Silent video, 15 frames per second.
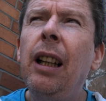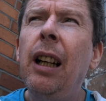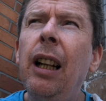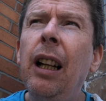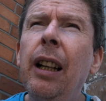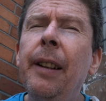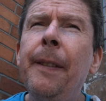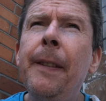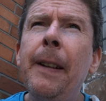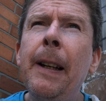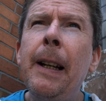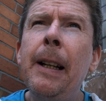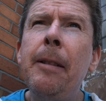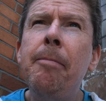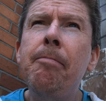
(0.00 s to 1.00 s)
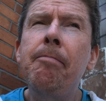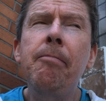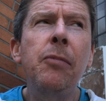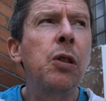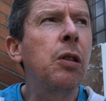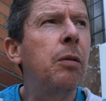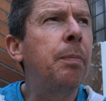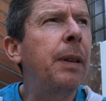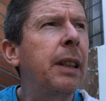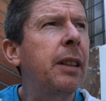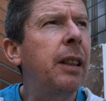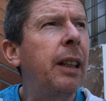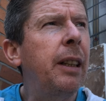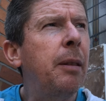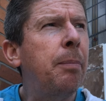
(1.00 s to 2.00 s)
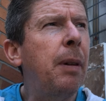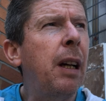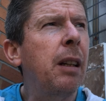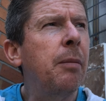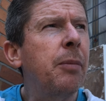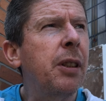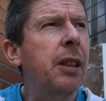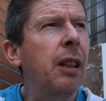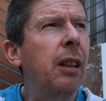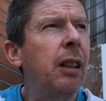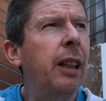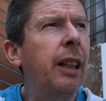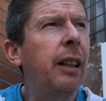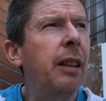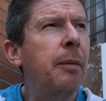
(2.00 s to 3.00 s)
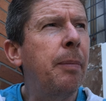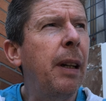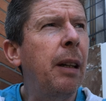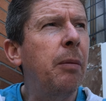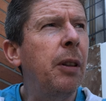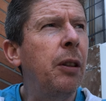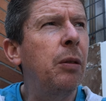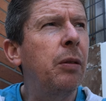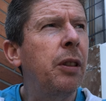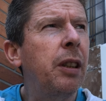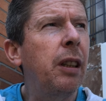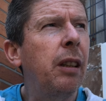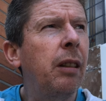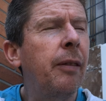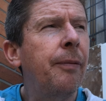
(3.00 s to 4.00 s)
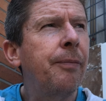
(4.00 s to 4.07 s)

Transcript: And so basically the bottom sill here, the bay window sill,